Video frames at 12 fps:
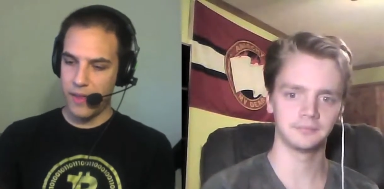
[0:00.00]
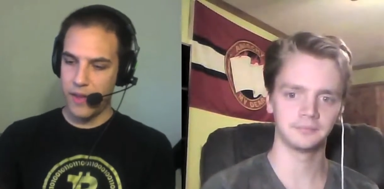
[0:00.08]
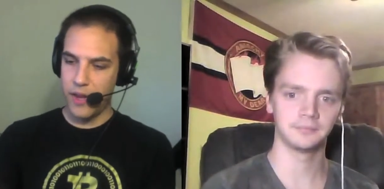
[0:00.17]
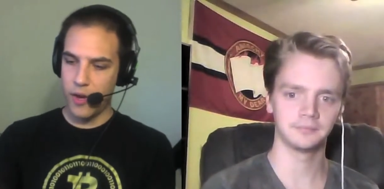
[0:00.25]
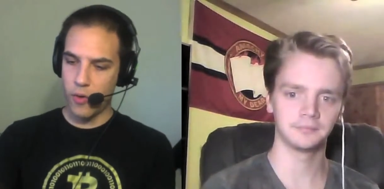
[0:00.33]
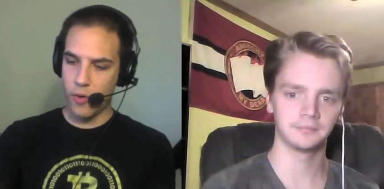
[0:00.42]

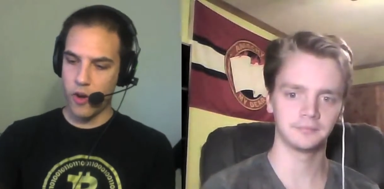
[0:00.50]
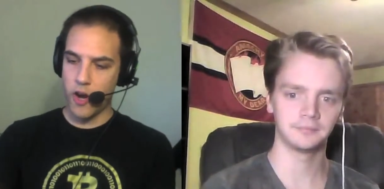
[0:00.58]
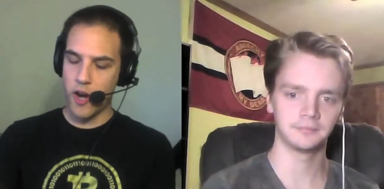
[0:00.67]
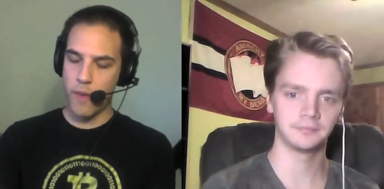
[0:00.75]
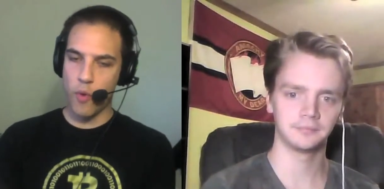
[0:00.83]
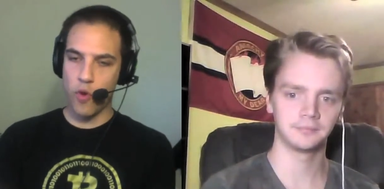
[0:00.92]
Speaker 1: you know
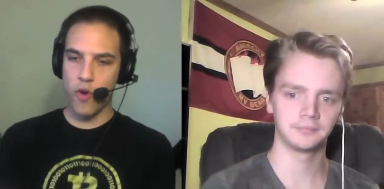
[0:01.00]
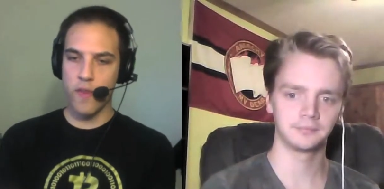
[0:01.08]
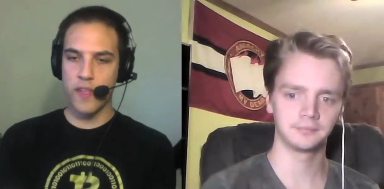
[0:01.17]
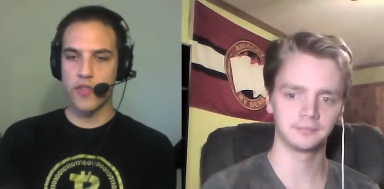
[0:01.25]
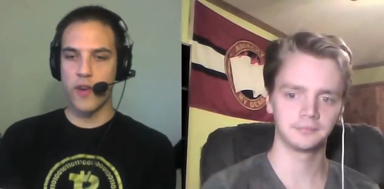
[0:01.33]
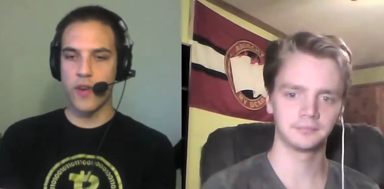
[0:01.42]
gone more
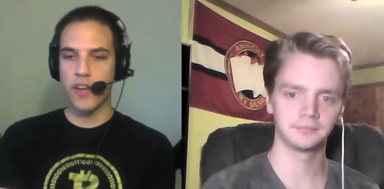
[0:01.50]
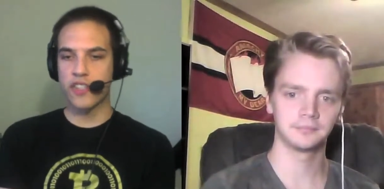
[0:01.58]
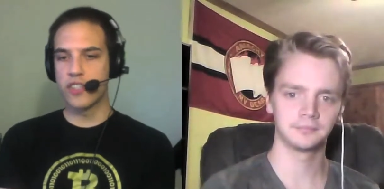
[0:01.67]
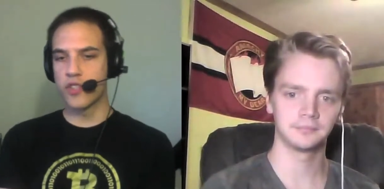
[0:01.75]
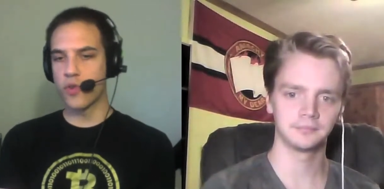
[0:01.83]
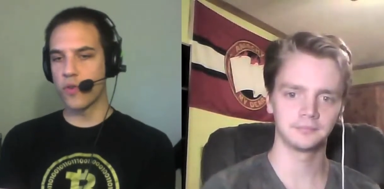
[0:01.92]
in the
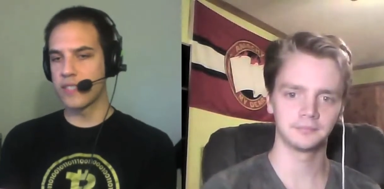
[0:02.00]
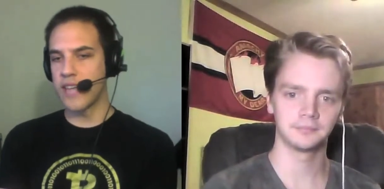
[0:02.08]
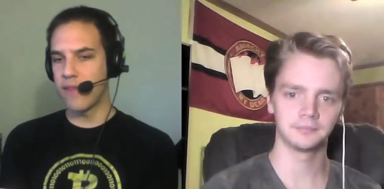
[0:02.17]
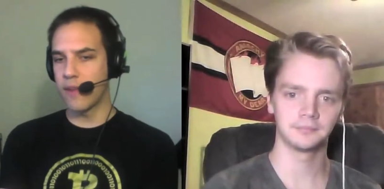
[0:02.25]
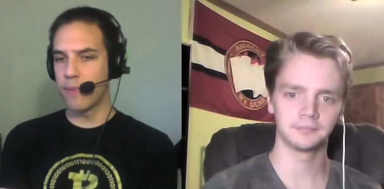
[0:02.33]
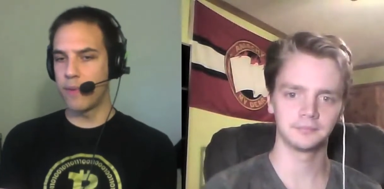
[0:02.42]
direction towards
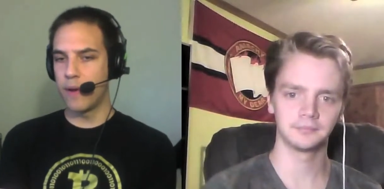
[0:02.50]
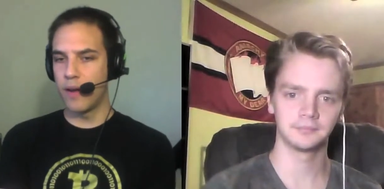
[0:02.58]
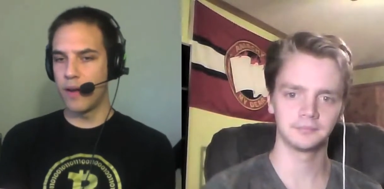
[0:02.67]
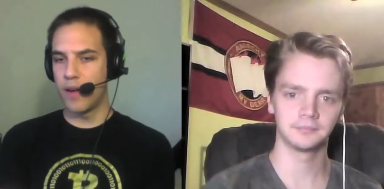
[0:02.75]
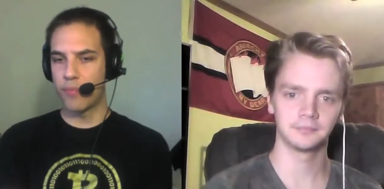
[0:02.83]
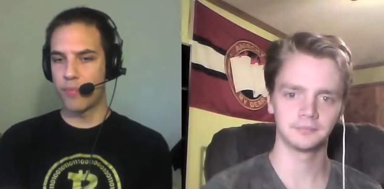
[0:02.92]
having
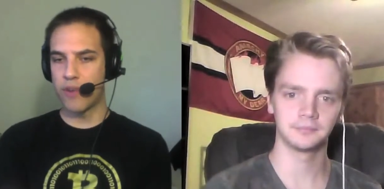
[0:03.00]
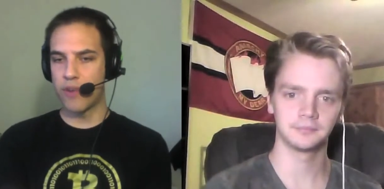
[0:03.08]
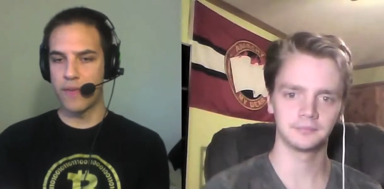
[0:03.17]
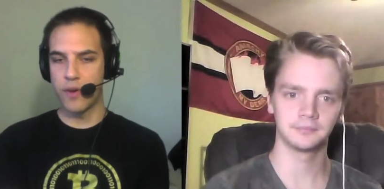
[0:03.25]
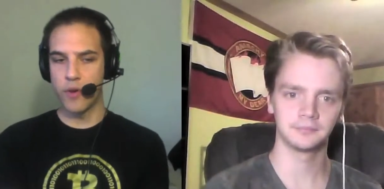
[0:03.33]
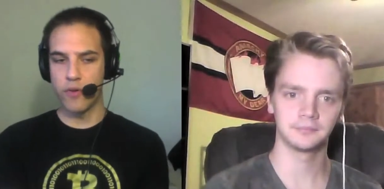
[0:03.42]
uh,
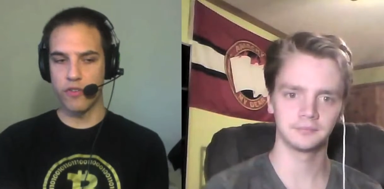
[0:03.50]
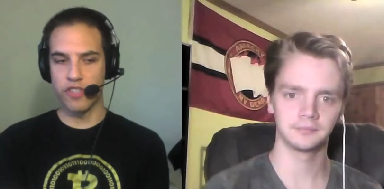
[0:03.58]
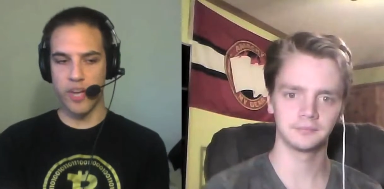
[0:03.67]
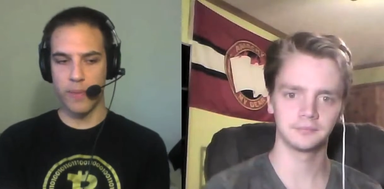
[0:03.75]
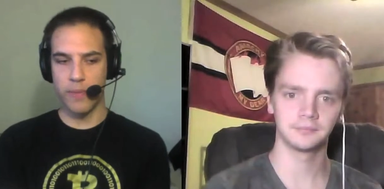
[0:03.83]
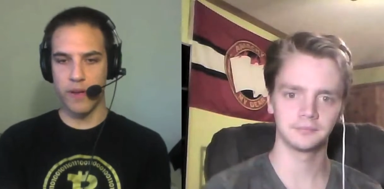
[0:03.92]
private
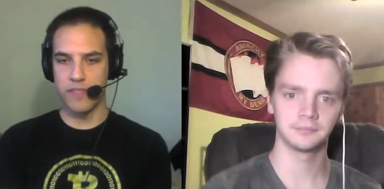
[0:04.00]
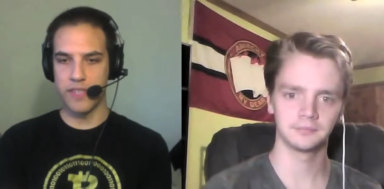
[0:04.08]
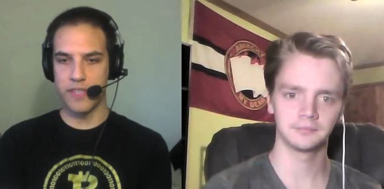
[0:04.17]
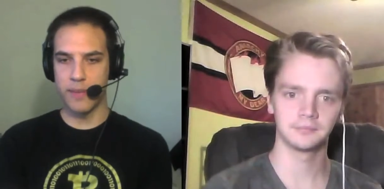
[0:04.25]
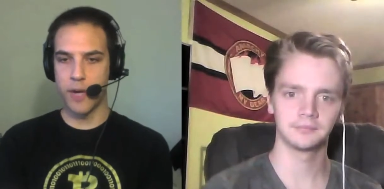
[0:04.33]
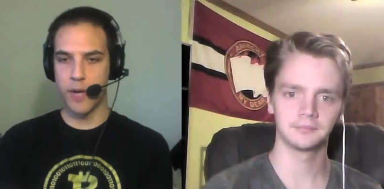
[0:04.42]
ownership of
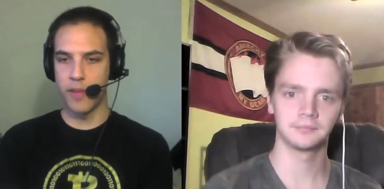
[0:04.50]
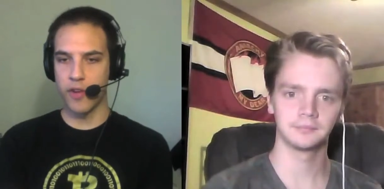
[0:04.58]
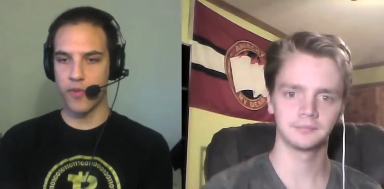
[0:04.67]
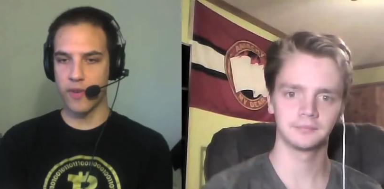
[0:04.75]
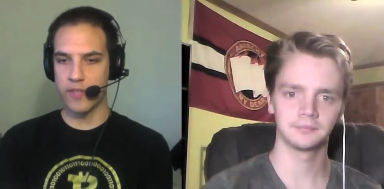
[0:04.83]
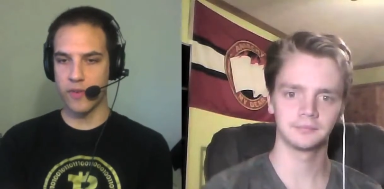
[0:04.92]
some
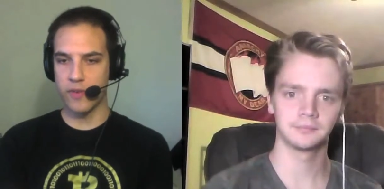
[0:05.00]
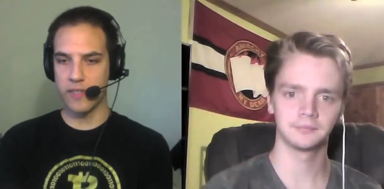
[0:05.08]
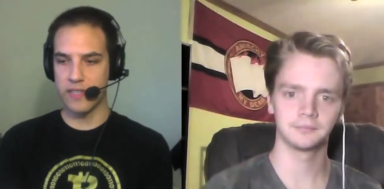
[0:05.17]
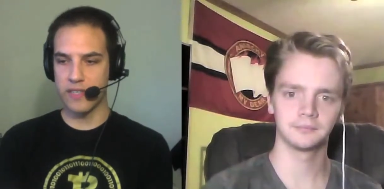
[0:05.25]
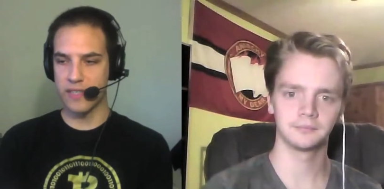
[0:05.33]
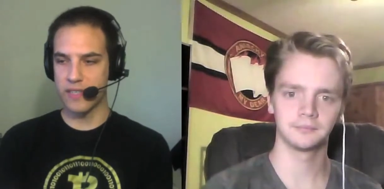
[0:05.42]
public
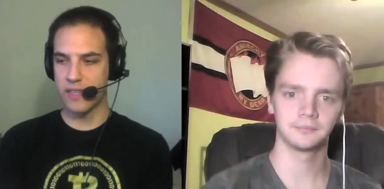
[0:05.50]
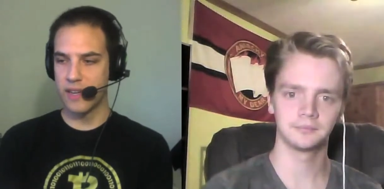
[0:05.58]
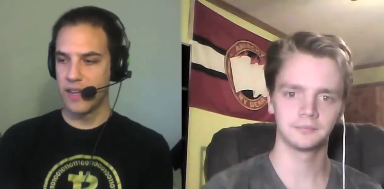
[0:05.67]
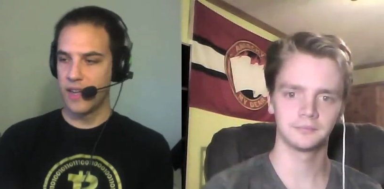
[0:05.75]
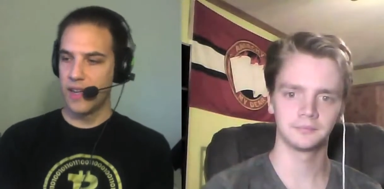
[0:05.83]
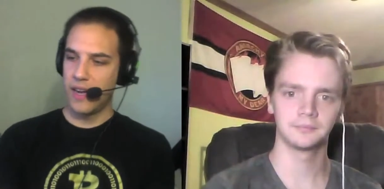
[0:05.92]
resources.
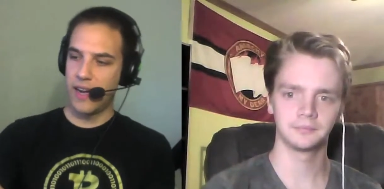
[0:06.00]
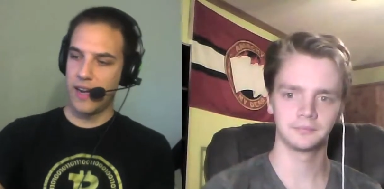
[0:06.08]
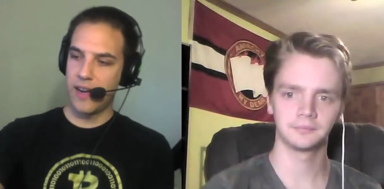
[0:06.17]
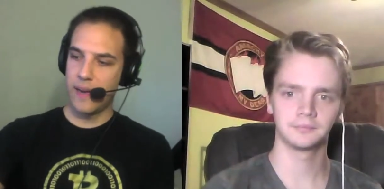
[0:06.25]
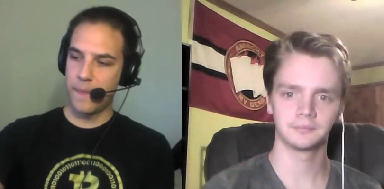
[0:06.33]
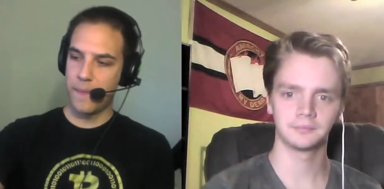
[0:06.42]

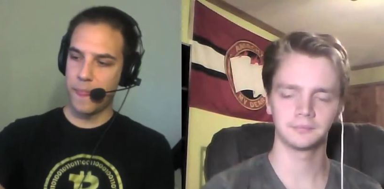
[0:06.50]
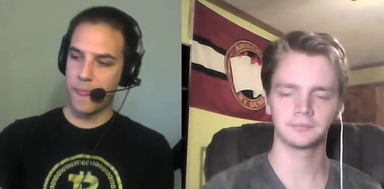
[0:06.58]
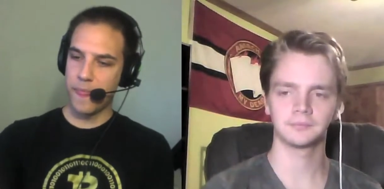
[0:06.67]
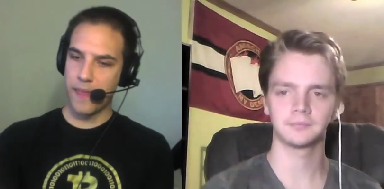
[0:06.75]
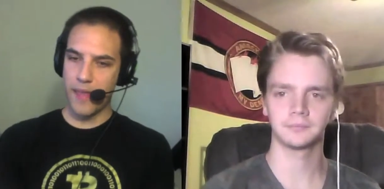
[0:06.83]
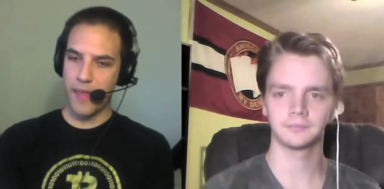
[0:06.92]
Um,
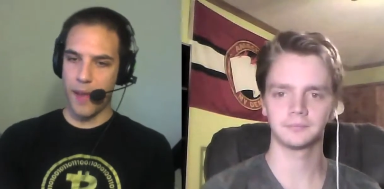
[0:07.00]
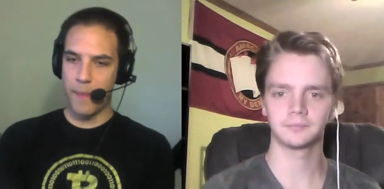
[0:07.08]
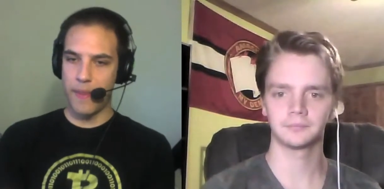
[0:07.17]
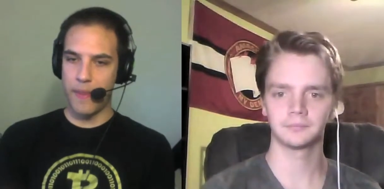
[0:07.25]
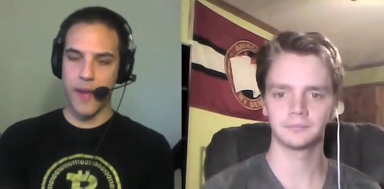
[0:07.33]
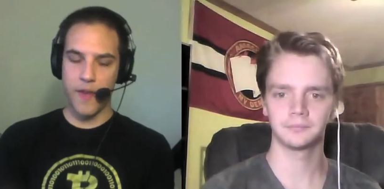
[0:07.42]
I
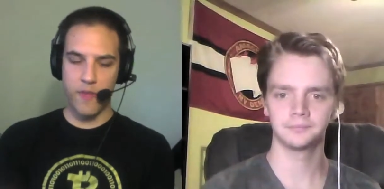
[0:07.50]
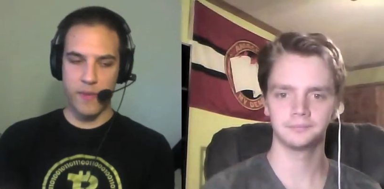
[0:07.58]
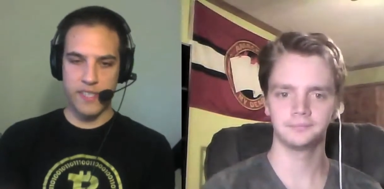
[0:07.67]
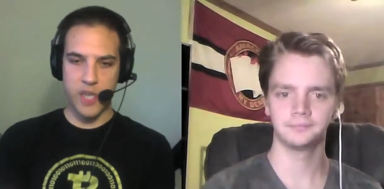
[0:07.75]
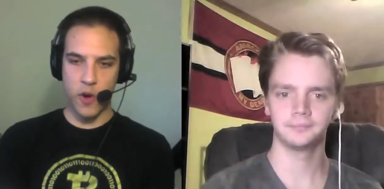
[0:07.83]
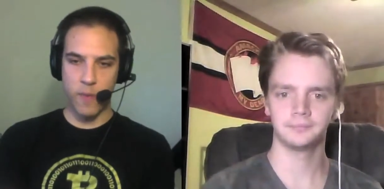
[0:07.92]
mean, the
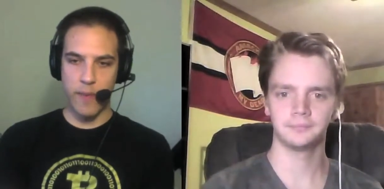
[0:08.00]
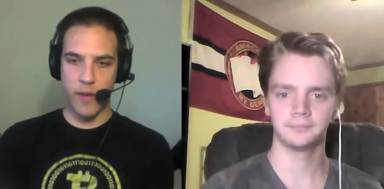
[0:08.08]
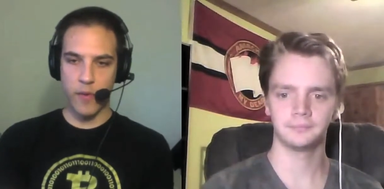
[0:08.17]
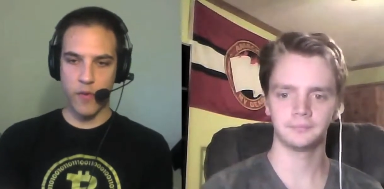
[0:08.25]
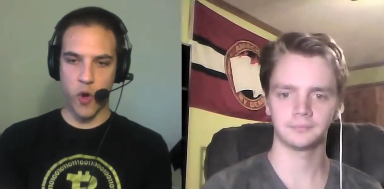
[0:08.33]
government's so in bed with